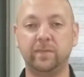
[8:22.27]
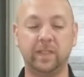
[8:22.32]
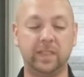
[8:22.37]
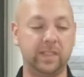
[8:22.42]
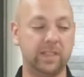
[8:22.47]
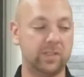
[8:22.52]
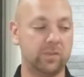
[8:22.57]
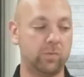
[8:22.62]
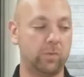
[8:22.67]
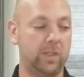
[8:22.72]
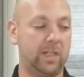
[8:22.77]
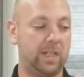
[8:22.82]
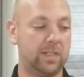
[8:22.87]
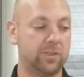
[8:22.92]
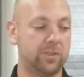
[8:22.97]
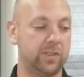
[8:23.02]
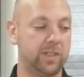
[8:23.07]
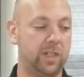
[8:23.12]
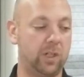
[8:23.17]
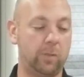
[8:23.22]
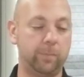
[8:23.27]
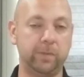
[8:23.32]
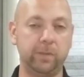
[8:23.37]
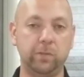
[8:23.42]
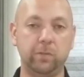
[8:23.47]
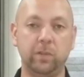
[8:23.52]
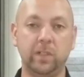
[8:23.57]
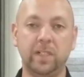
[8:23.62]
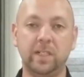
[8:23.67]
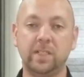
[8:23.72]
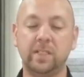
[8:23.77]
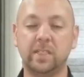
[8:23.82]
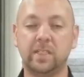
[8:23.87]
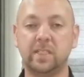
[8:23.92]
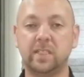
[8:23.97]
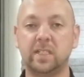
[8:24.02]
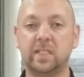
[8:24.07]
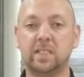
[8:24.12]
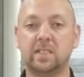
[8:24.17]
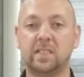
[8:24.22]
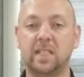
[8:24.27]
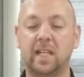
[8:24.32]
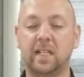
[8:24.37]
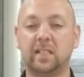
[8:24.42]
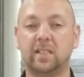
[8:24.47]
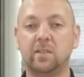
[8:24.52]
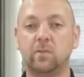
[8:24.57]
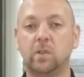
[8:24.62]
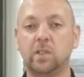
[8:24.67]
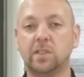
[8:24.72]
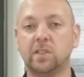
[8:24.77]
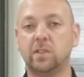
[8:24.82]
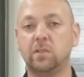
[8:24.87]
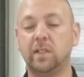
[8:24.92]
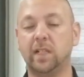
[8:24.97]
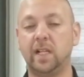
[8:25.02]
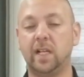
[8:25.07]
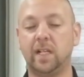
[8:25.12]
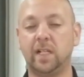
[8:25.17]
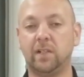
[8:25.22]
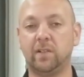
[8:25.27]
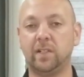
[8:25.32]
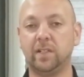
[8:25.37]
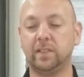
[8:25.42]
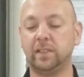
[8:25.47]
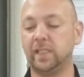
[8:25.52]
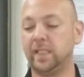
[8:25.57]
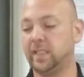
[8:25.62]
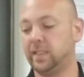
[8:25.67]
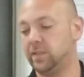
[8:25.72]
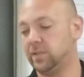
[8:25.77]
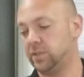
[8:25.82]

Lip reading: and this will actually help you to see exactly what's going on out on the lane.